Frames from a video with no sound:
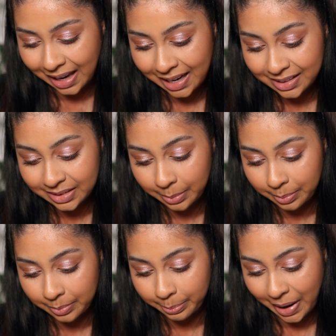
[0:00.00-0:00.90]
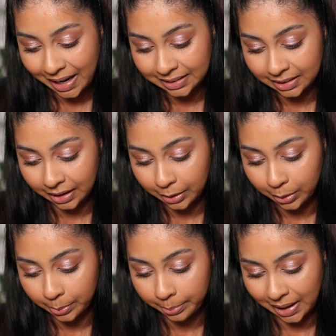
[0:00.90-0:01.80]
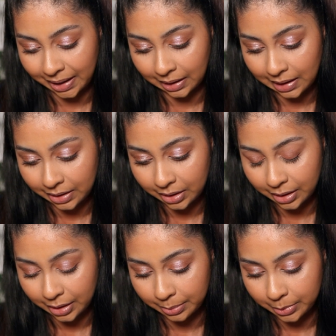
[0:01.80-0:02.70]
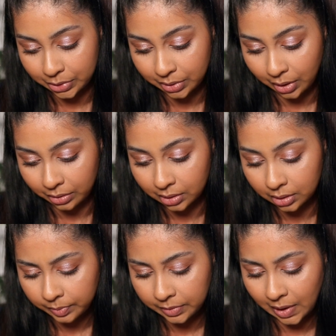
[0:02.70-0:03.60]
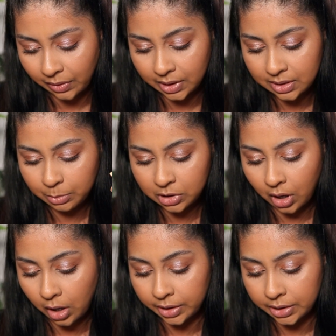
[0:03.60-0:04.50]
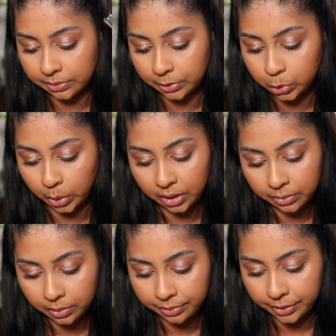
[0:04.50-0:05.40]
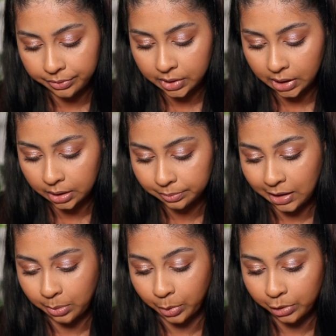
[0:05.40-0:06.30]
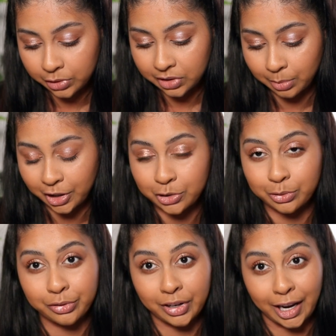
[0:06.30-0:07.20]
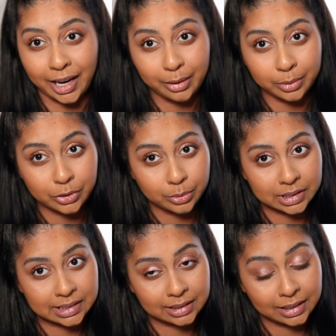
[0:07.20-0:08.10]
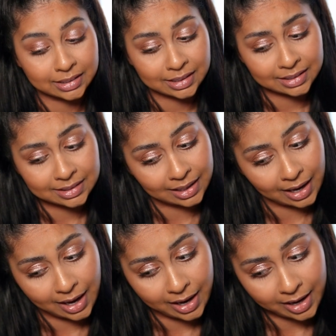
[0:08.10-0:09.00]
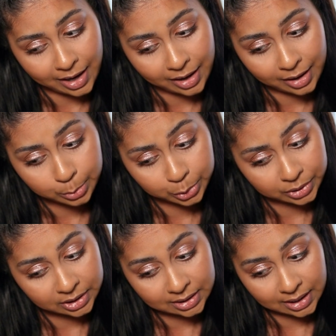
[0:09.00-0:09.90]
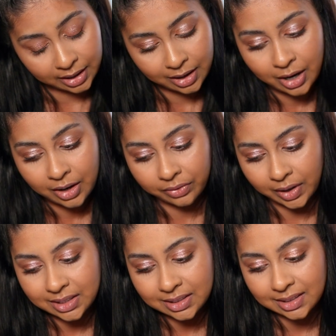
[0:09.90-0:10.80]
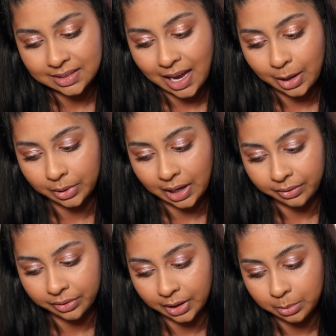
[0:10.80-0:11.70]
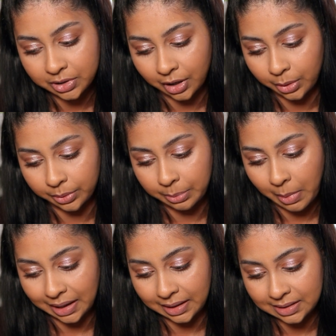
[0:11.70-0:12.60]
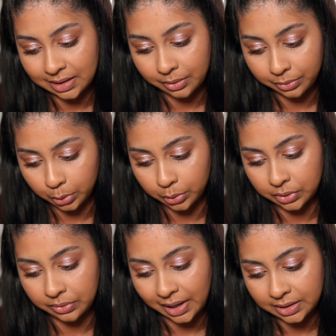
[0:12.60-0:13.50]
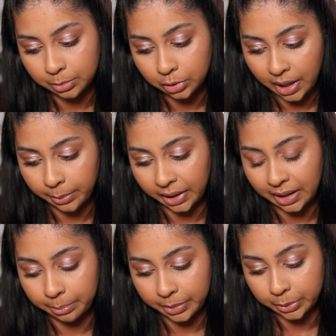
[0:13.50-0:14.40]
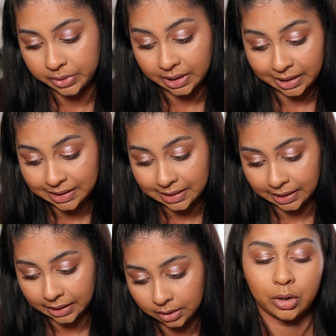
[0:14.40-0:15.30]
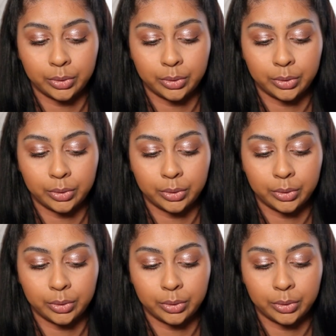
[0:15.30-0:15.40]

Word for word: and the bad girl bang uh, mascara now this mascara is for 24.50. It won't smudge or flake, which we'll see today. We'll see today. 36 hour lengthening mascara with a magnetic force, flexible, lightweight, and builds easily.